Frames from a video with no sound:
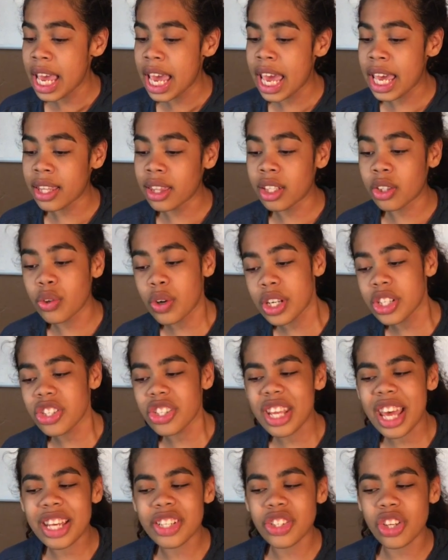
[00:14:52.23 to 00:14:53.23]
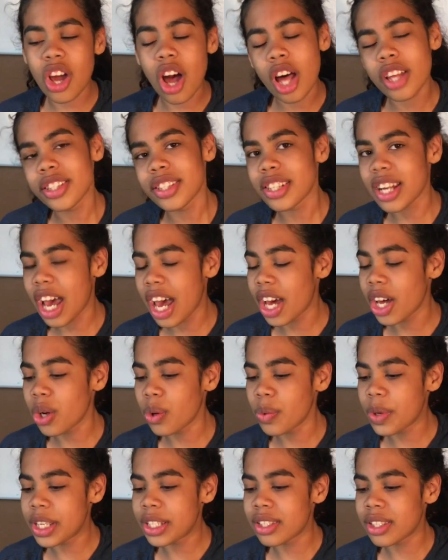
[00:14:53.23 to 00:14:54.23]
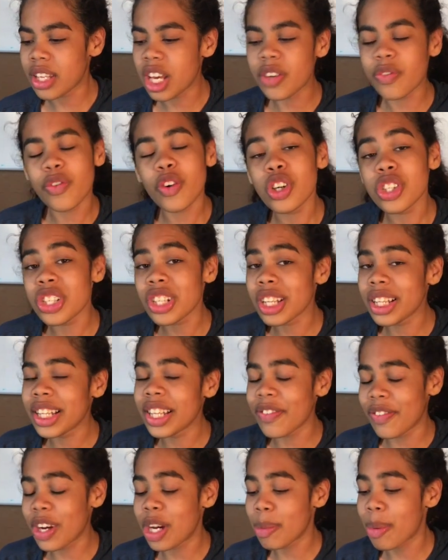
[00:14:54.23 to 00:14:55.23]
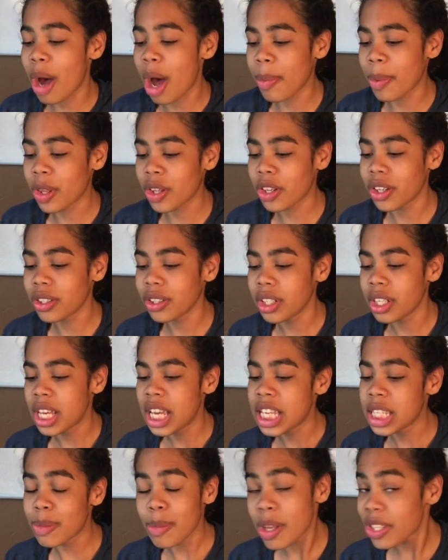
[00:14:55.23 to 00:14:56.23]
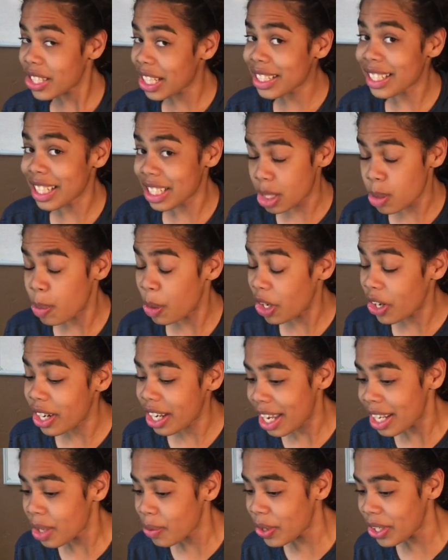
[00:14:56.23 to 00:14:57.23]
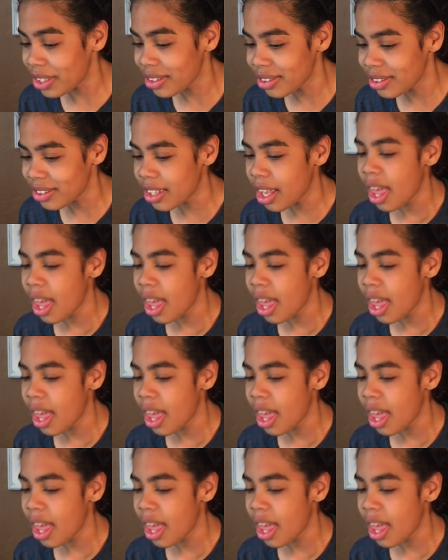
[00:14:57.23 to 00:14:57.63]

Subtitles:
and the grunge/goth style was unfortunately very popular. Smells Like Teen Spirit, anyone?